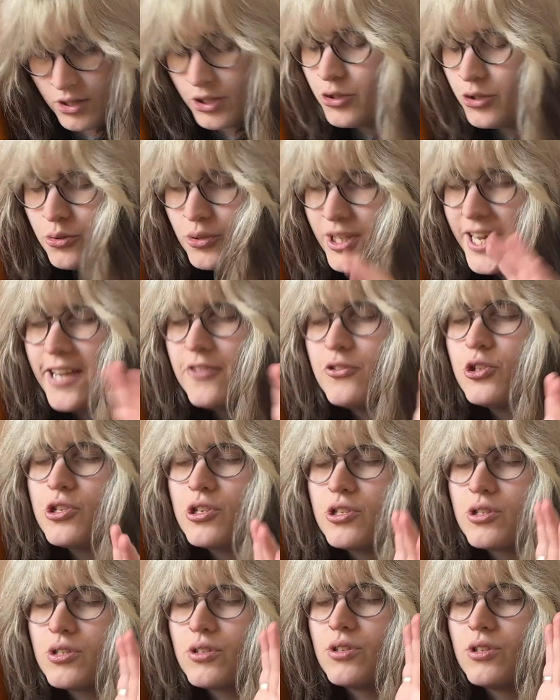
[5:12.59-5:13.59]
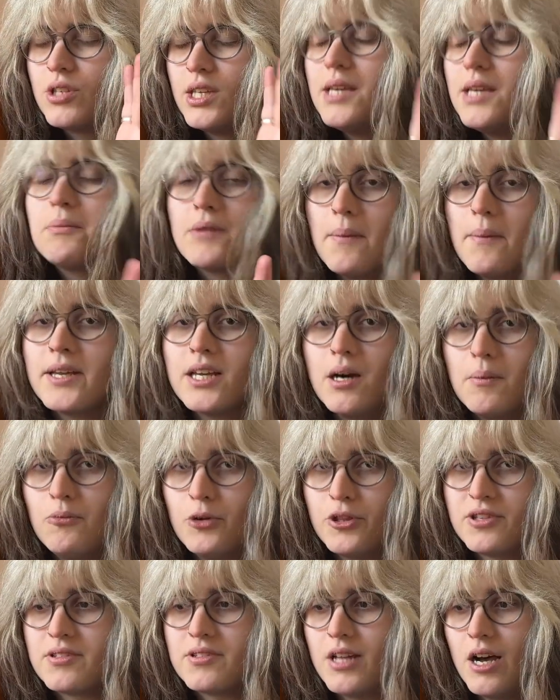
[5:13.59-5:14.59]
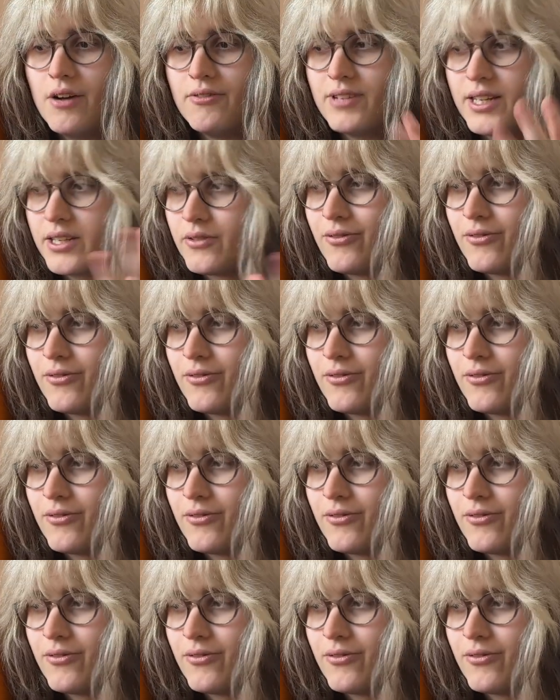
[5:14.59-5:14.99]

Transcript: You can't just keep coming up with stuff like